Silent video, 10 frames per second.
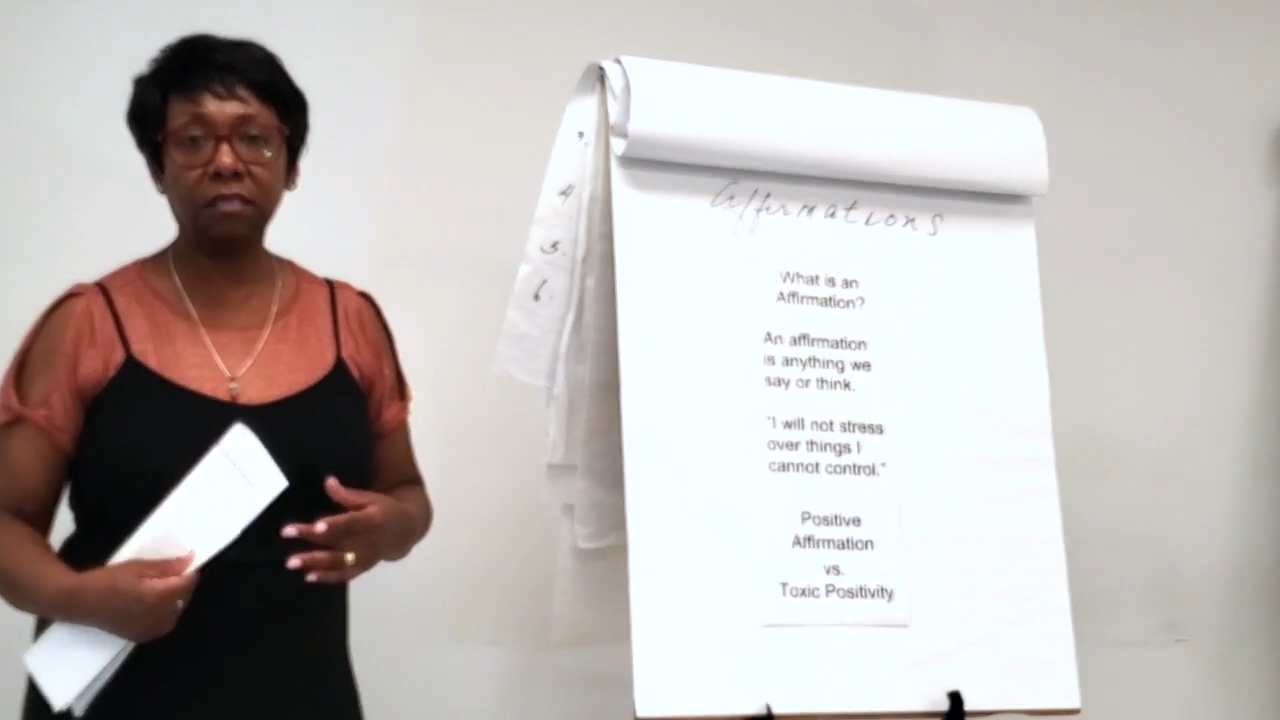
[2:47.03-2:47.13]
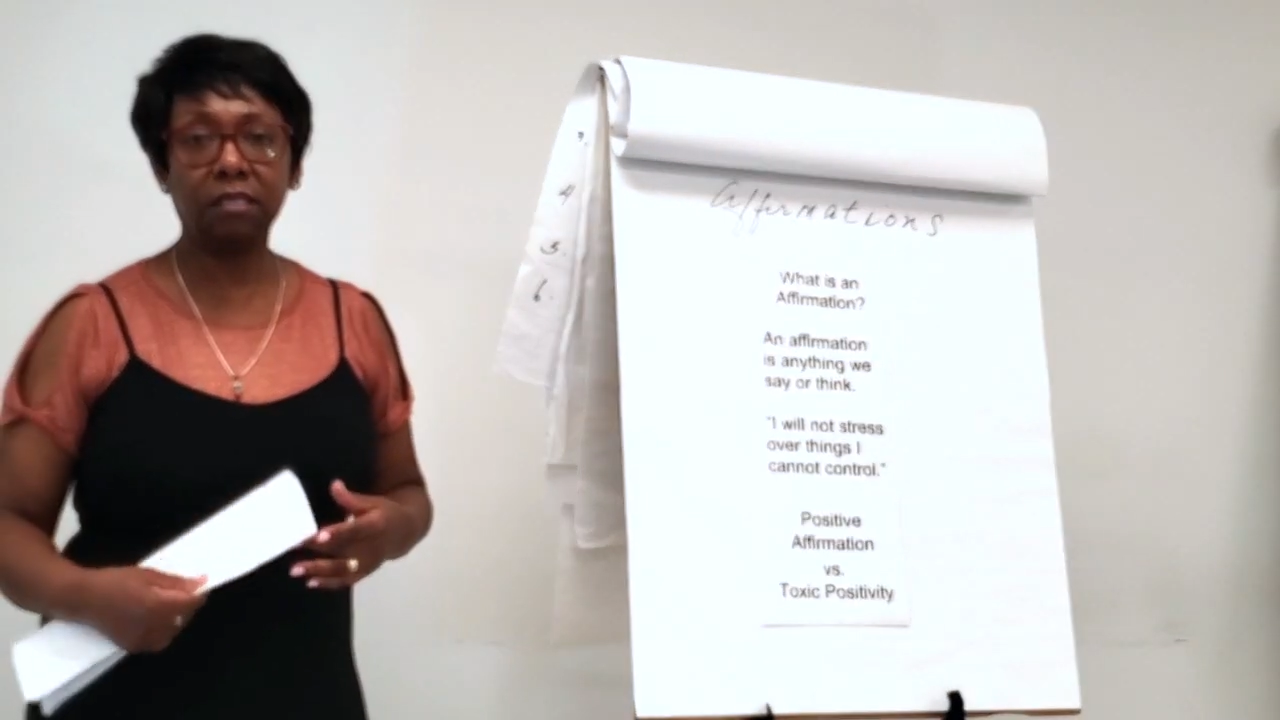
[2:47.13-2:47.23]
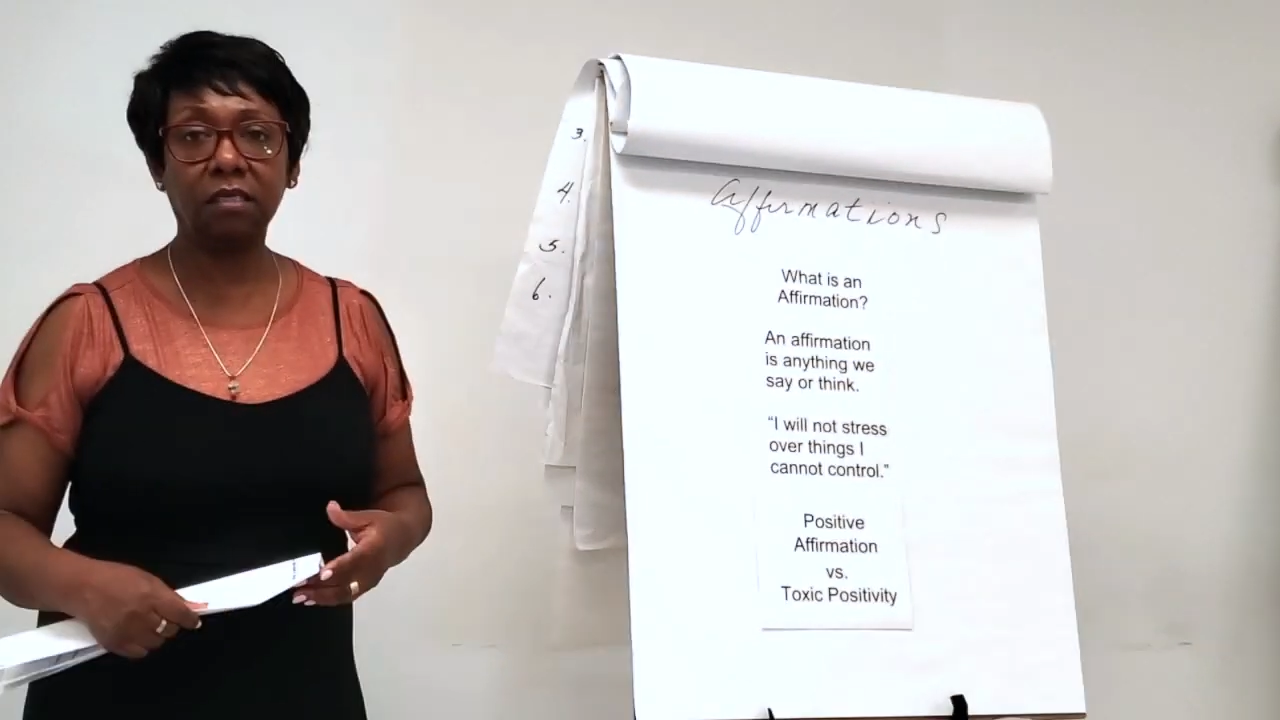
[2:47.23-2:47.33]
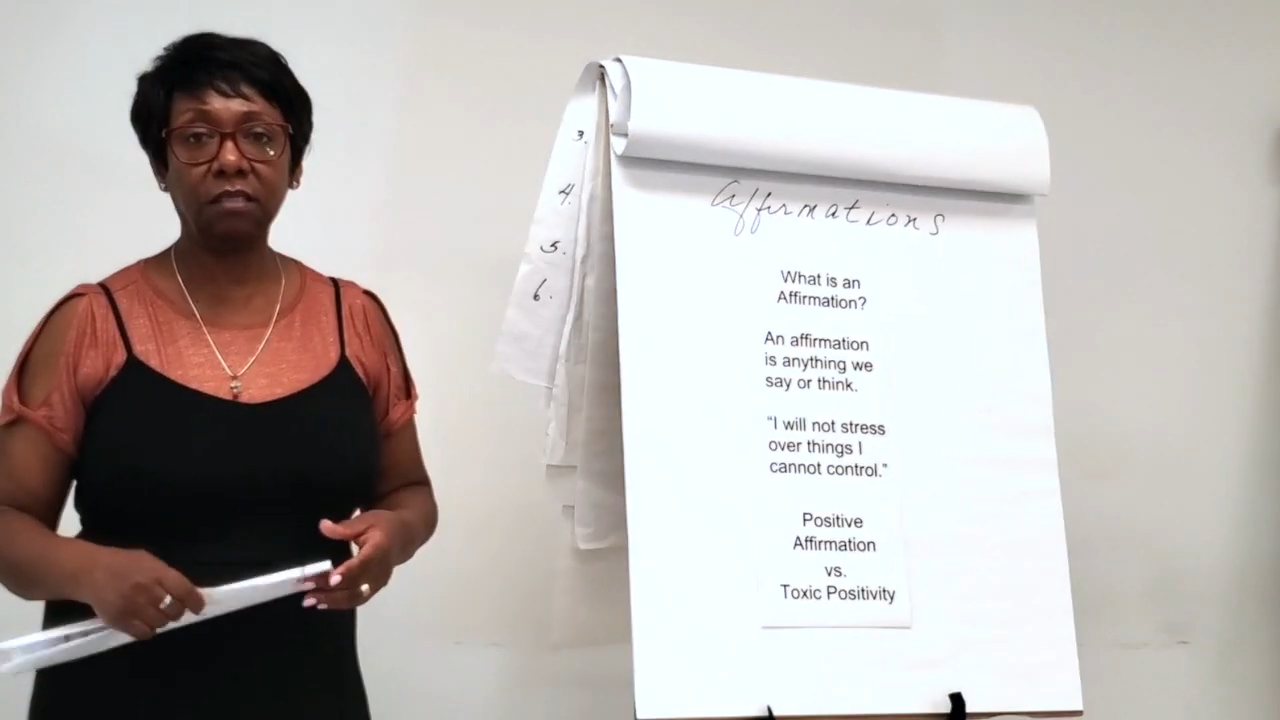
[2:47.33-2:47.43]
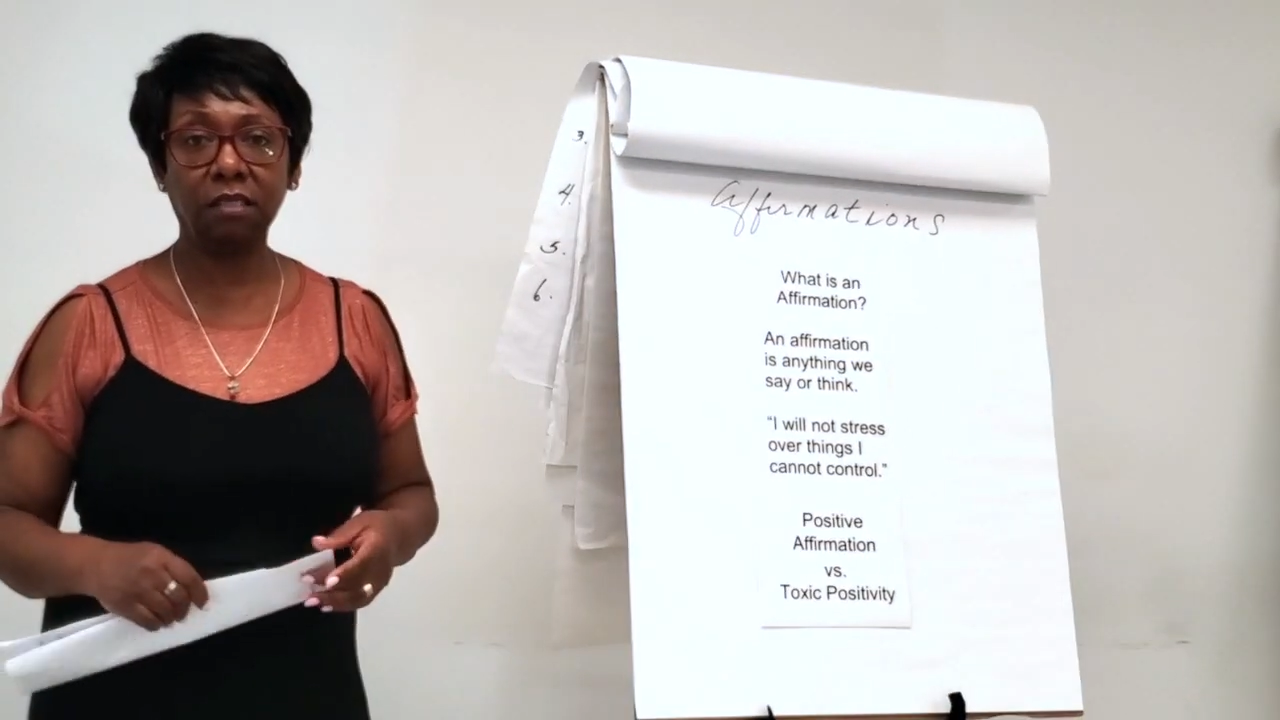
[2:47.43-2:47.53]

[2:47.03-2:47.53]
did this